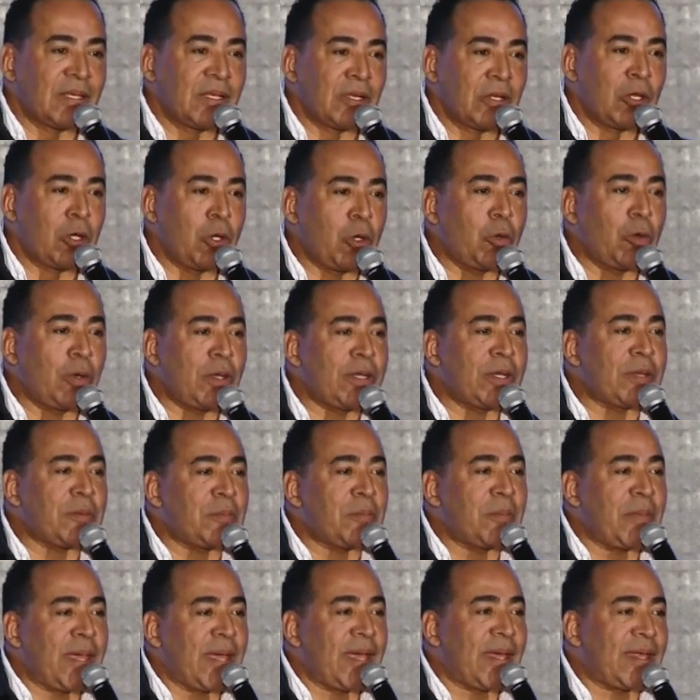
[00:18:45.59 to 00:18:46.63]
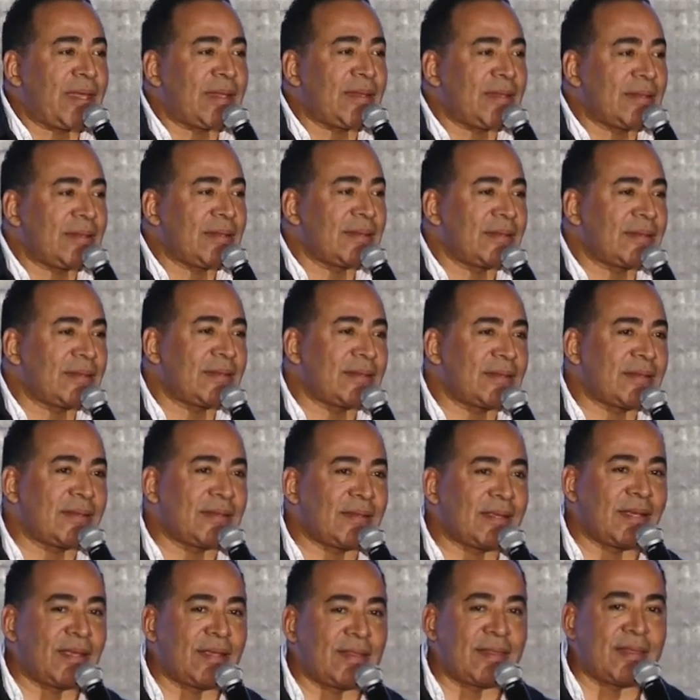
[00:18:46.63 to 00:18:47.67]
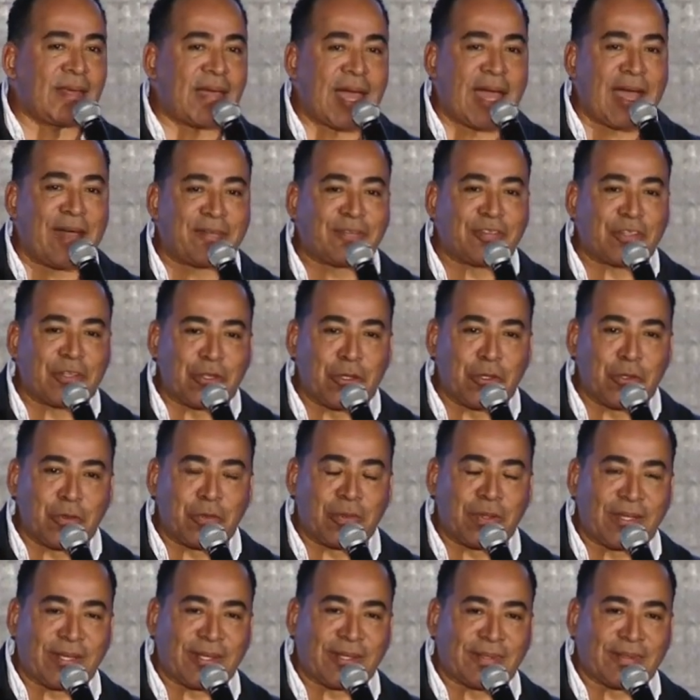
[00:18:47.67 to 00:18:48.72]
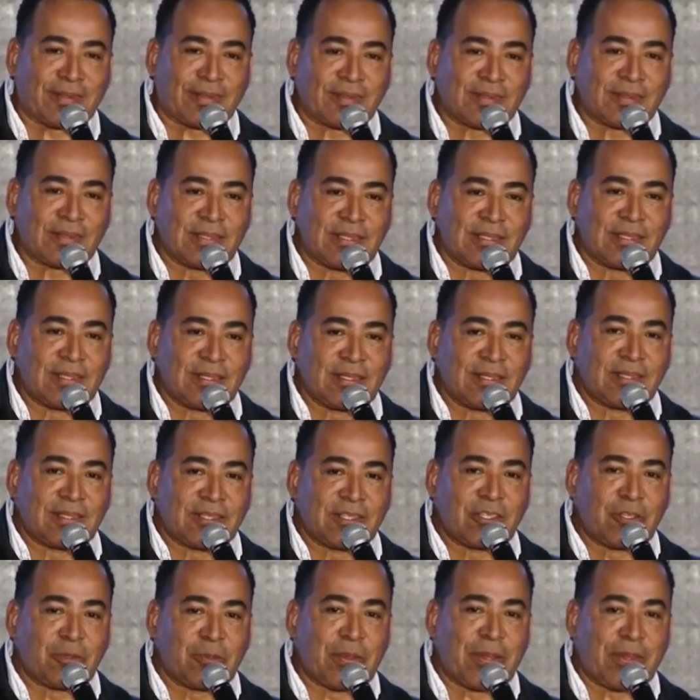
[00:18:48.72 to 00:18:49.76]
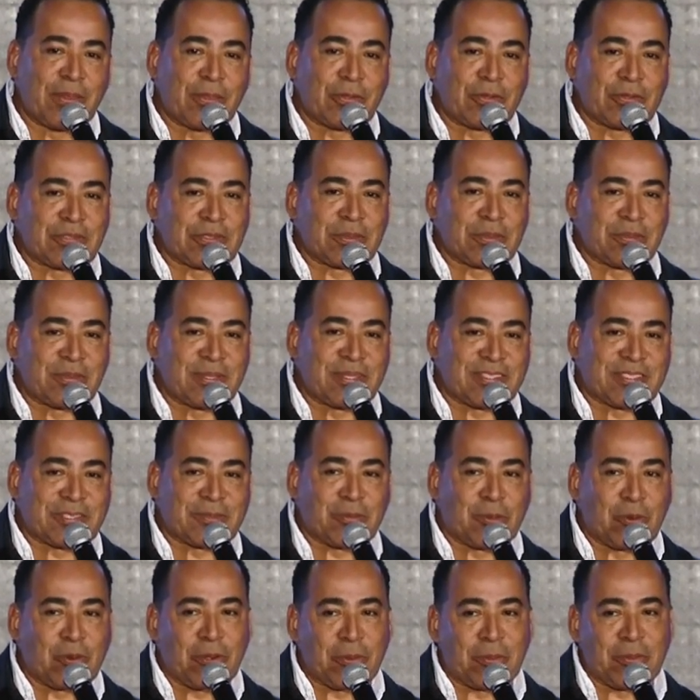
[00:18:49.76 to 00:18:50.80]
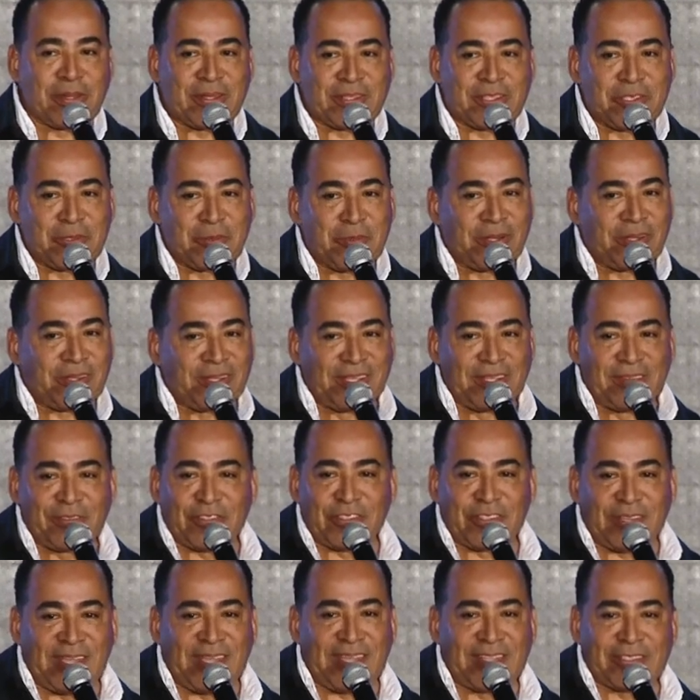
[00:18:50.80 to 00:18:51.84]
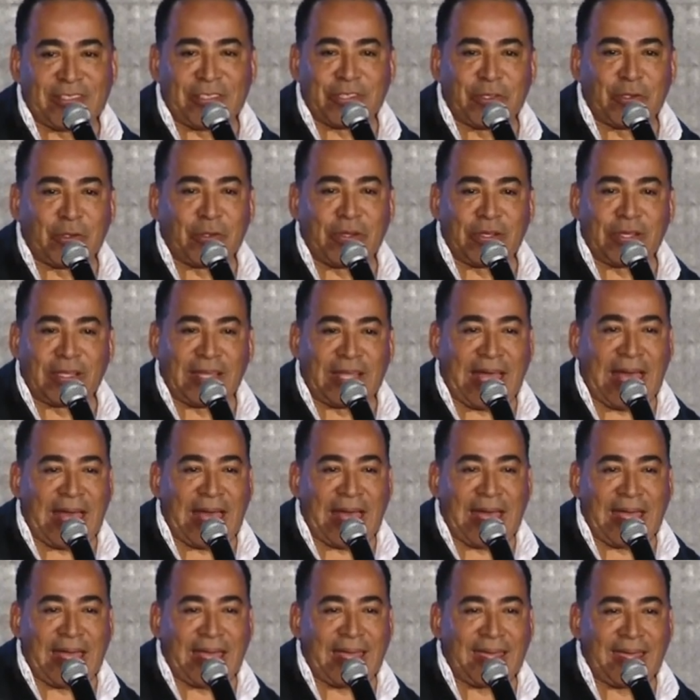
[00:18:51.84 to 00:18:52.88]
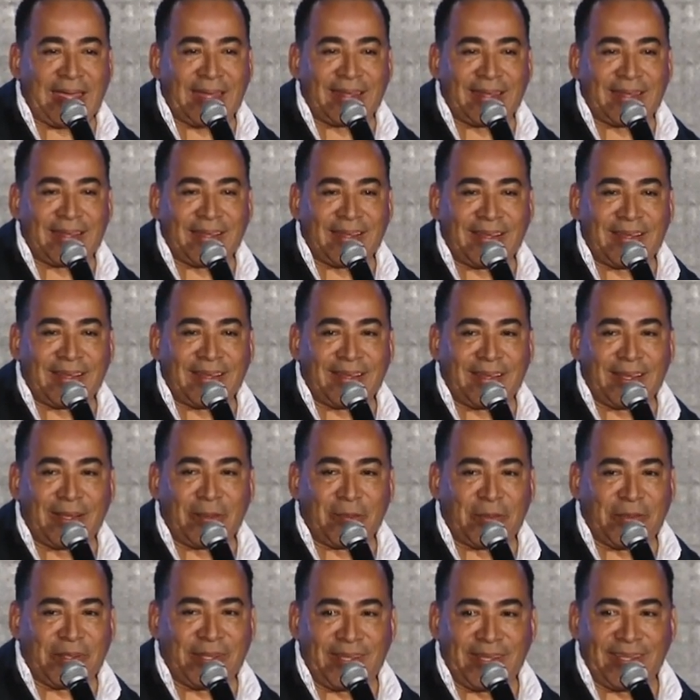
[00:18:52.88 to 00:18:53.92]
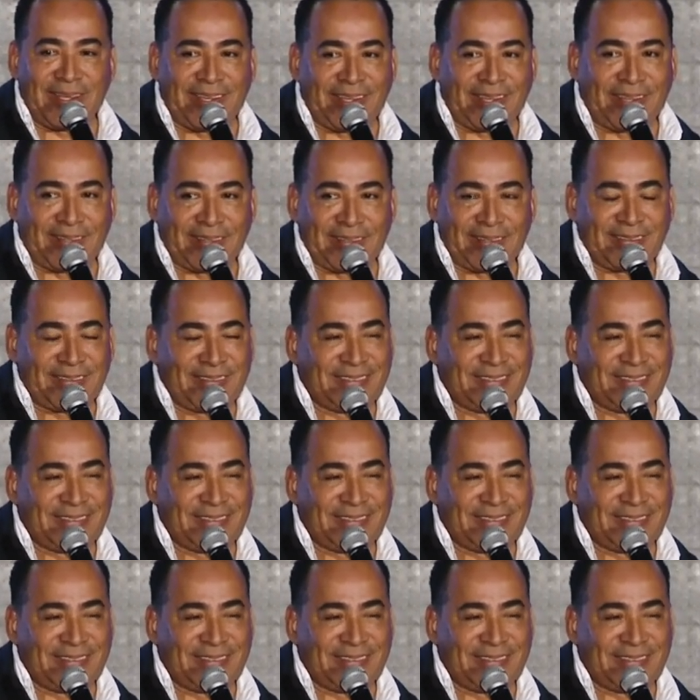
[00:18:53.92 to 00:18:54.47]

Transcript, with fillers: Who would admit in the afternoon here, you've been through some disappointments? You better lift your hands or you are lying up in here.